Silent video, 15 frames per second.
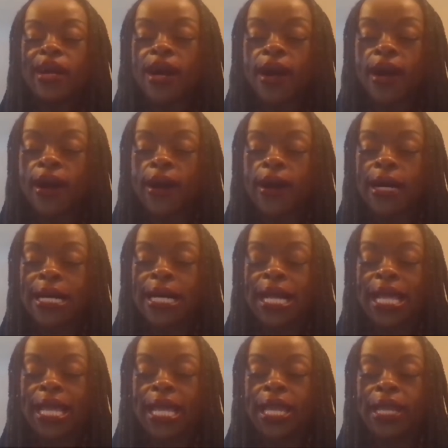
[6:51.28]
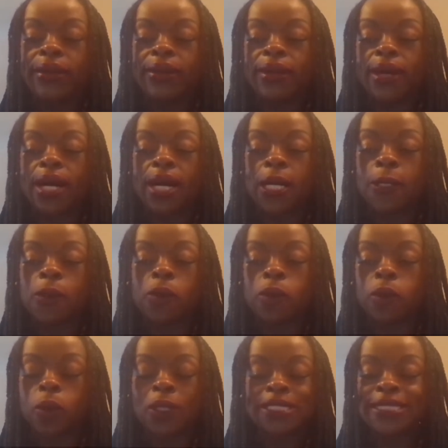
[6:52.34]
And
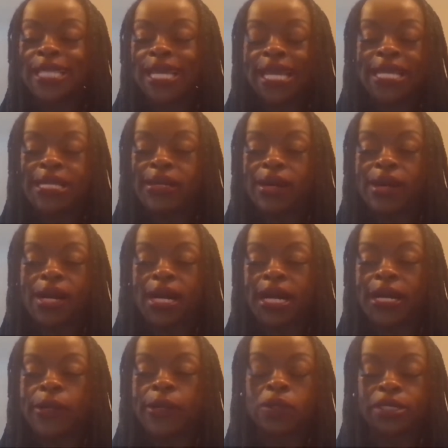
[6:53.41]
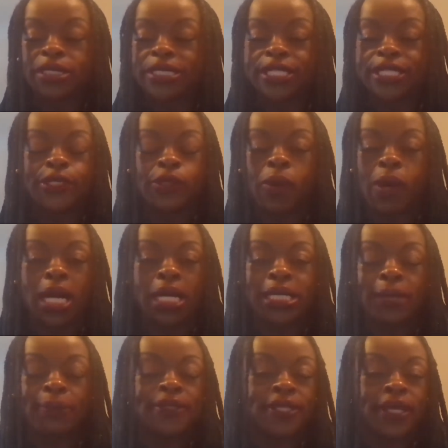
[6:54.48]
one day I was about to
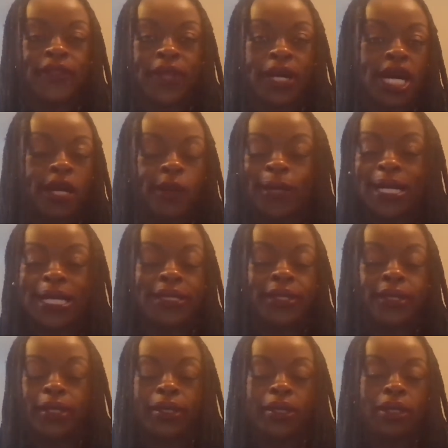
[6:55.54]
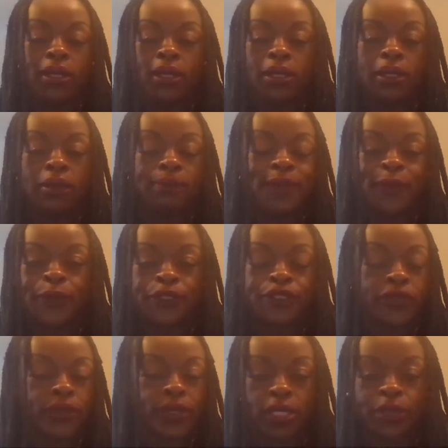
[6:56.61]
walk up and down the highway, and people
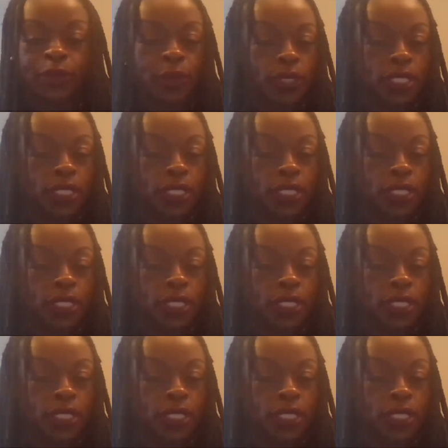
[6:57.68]
started calling the